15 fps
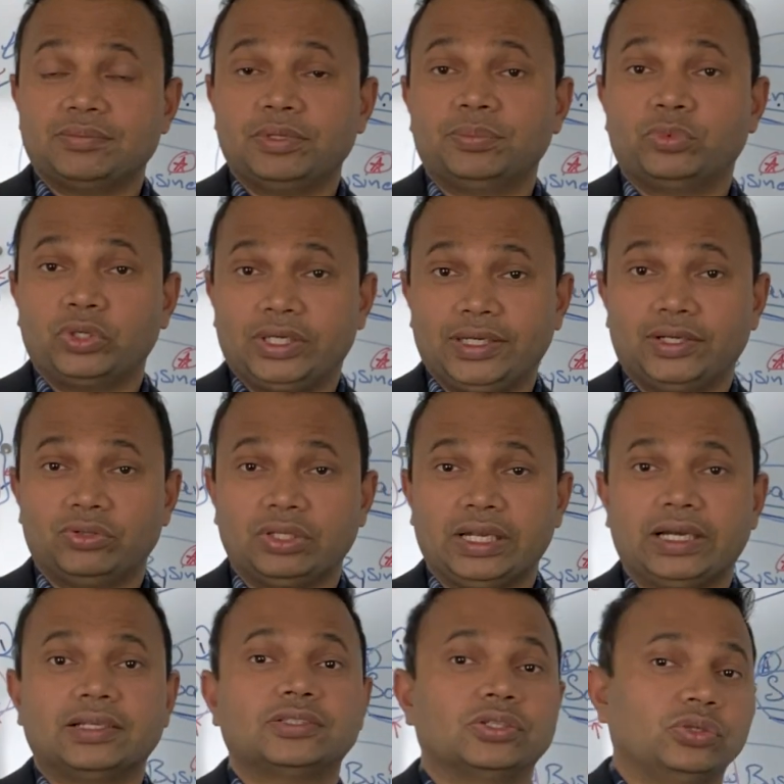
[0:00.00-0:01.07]
been put into
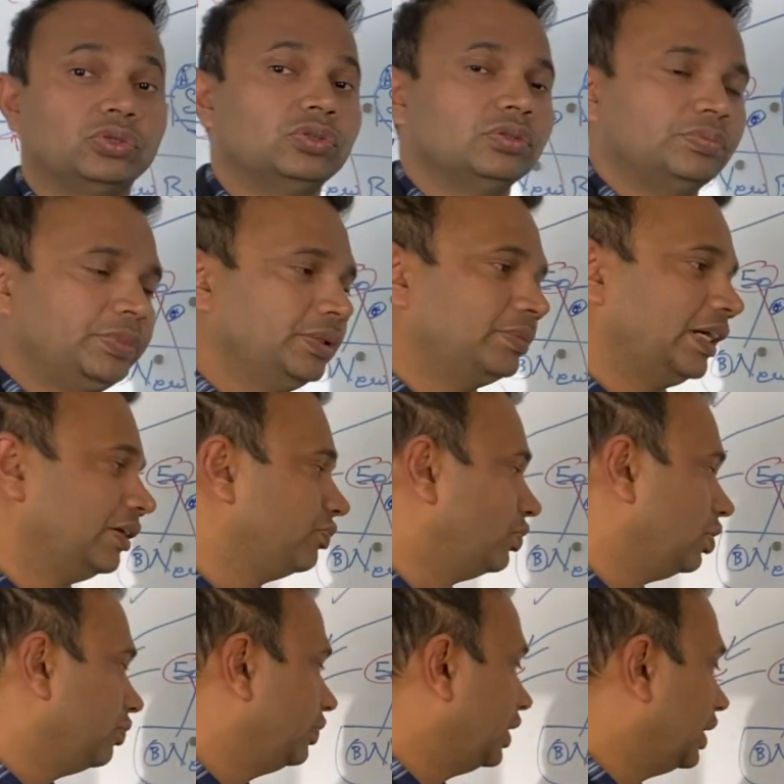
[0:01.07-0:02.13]
that. So be mindful
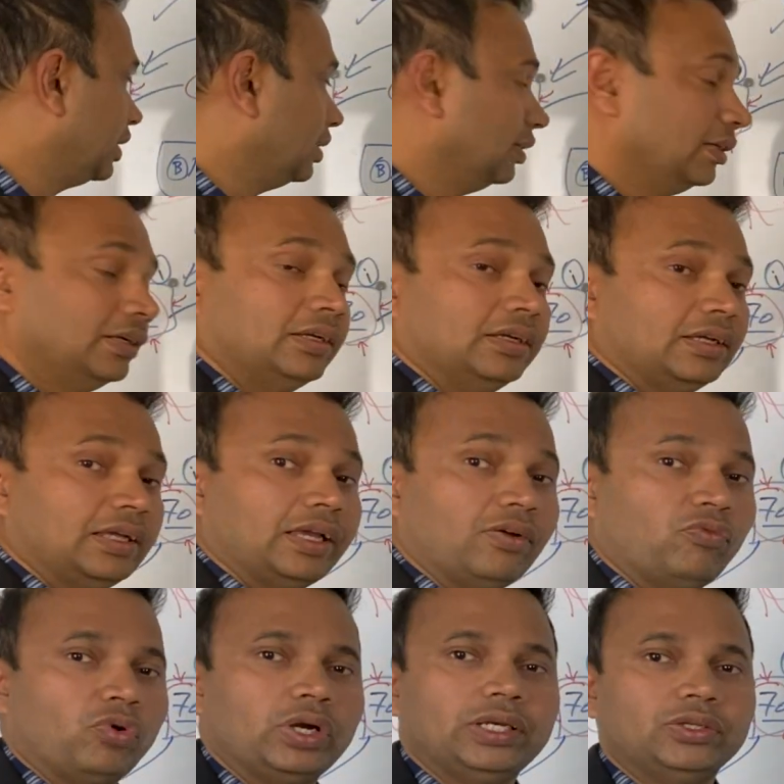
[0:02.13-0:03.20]
of that.
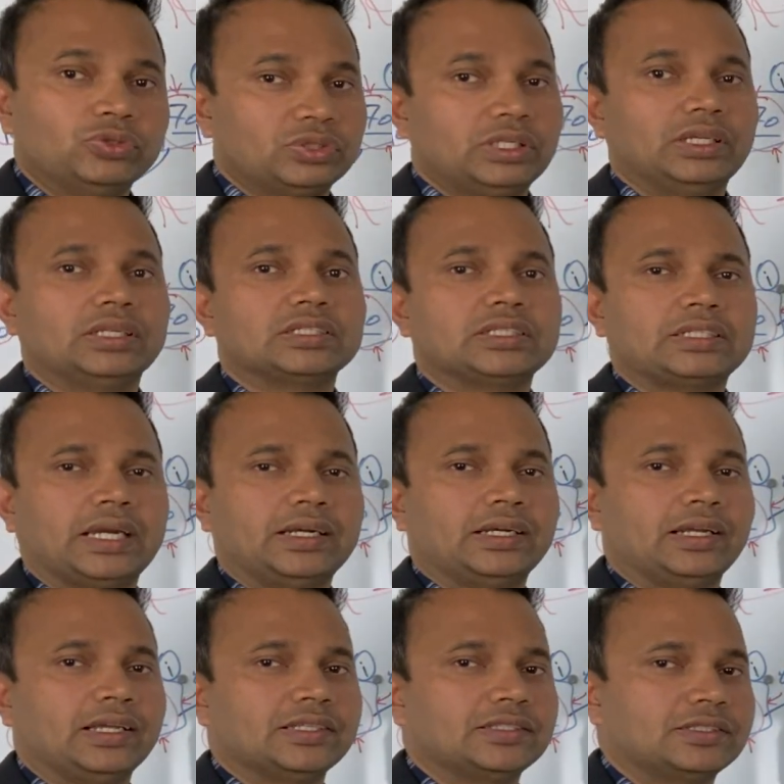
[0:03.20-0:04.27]
Avoid using
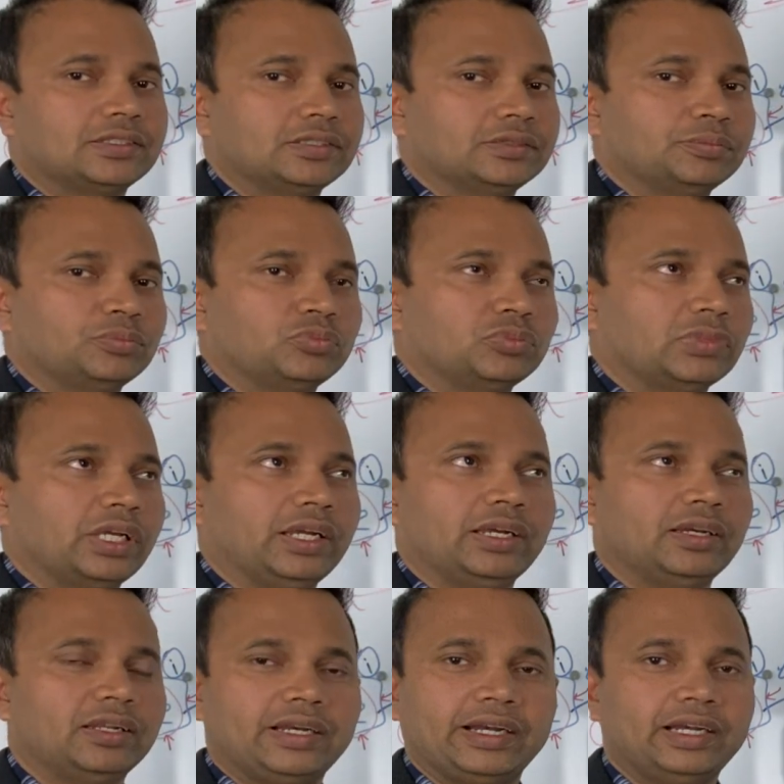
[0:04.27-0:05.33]
standardized and
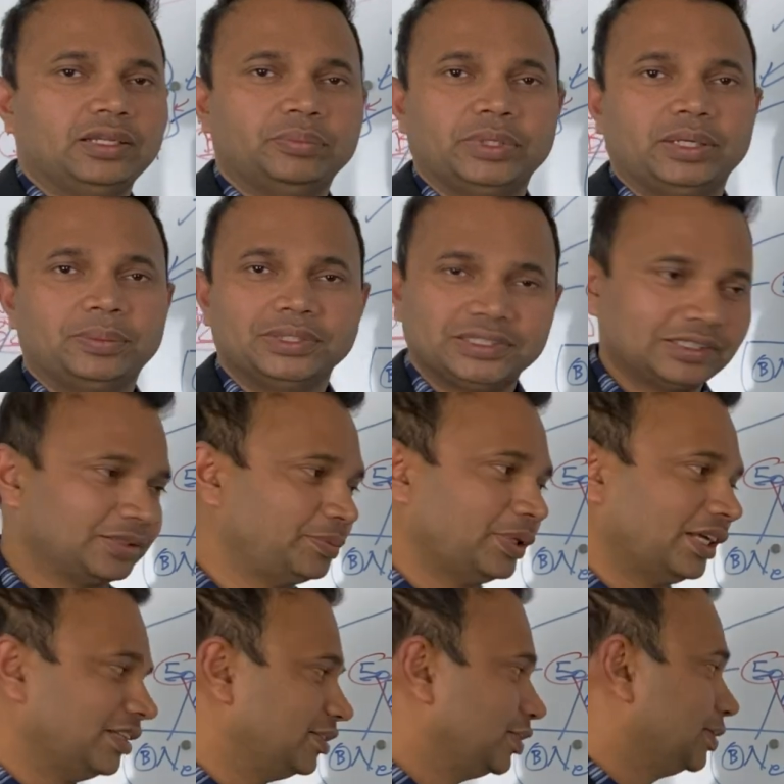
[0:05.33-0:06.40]
ready-made business
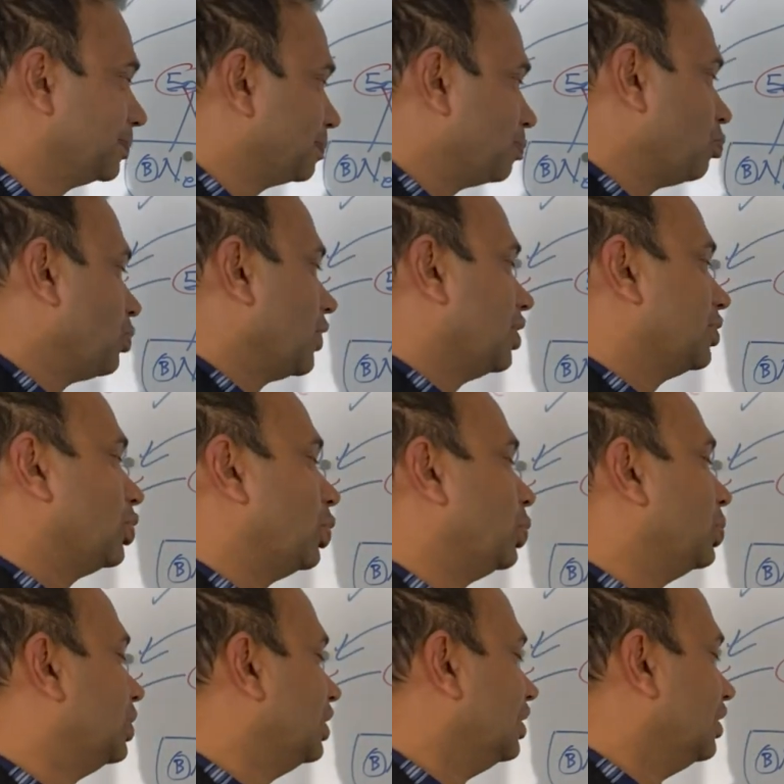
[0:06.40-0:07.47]
plans.
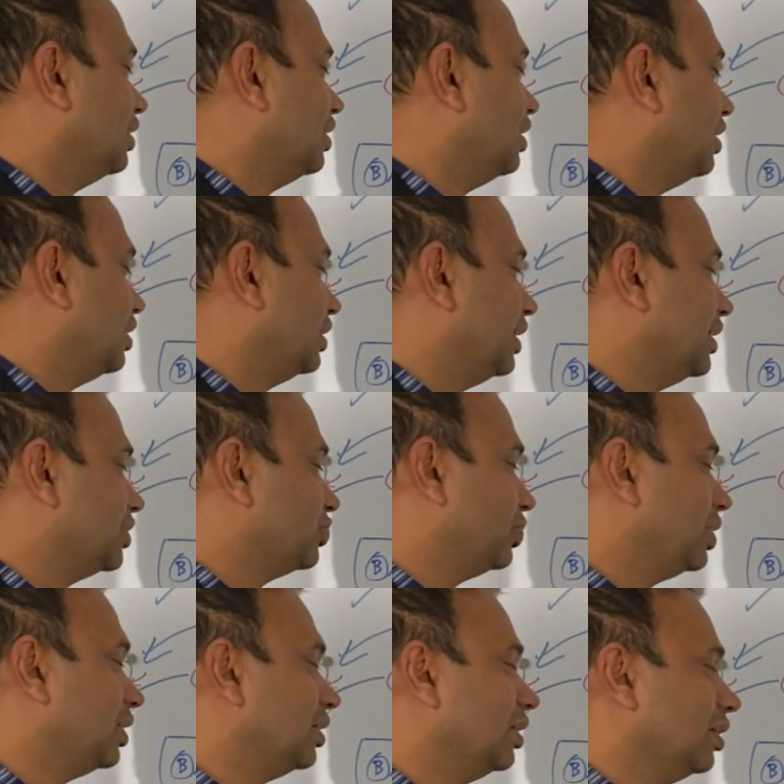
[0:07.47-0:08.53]
So that is
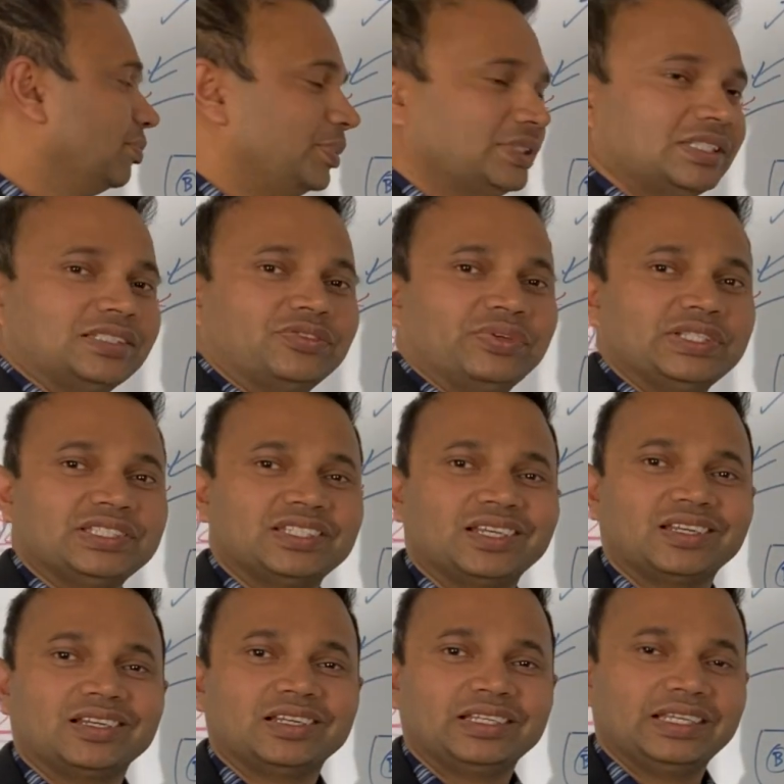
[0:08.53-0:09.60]
one. Business
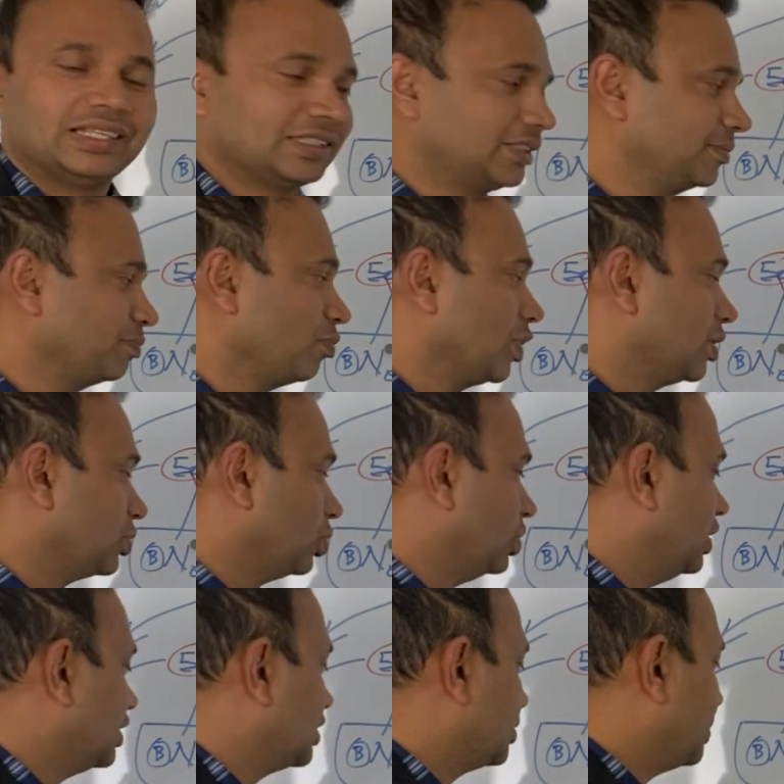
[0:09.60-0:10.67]
venture, yes. So
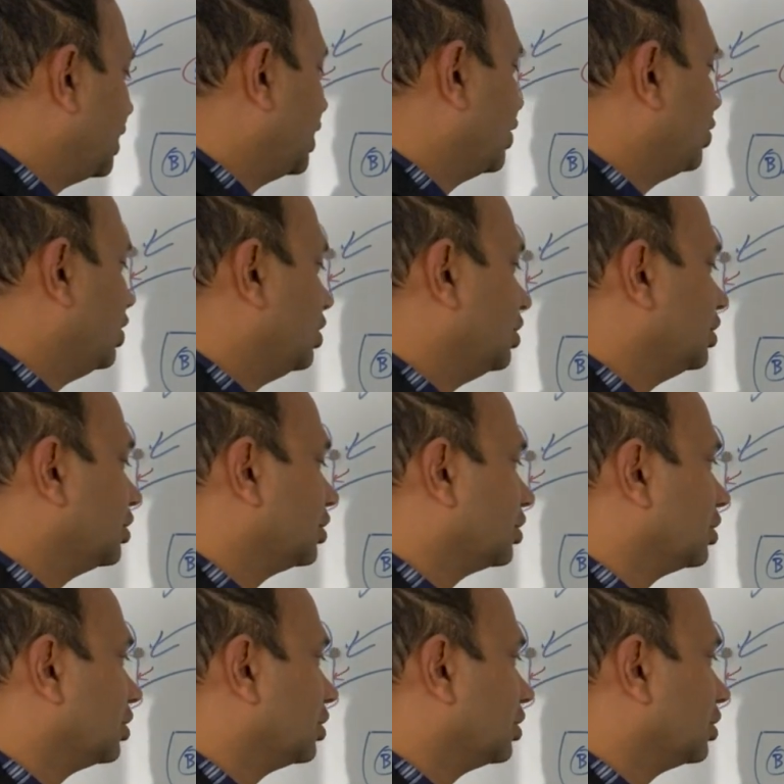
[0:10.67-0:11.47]
this particular,